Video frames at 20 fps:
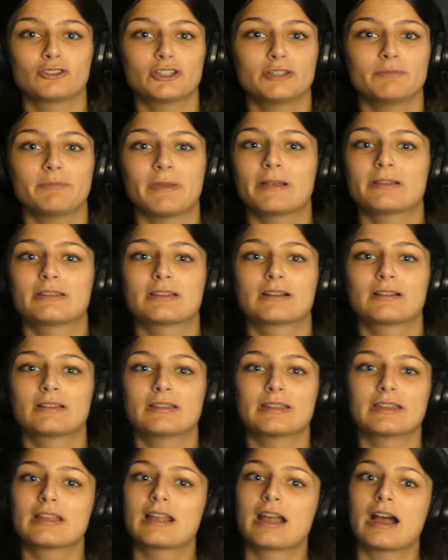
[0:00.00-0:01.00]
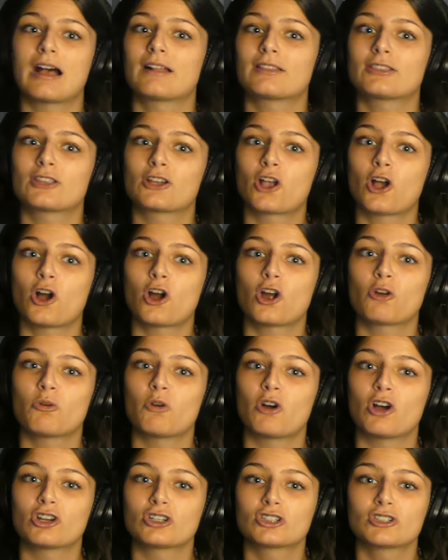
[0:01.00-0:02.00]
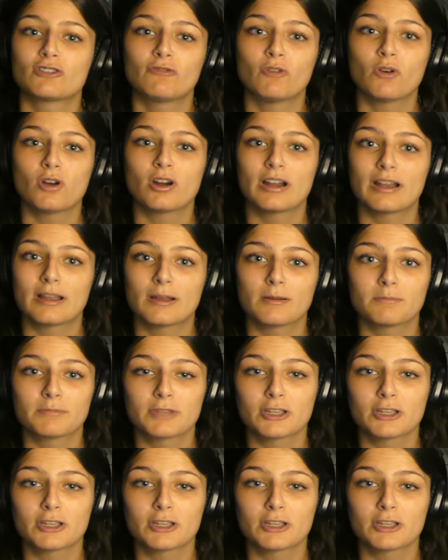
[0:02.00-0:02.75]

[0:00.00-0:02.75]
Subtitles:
she basically got the car wash for him.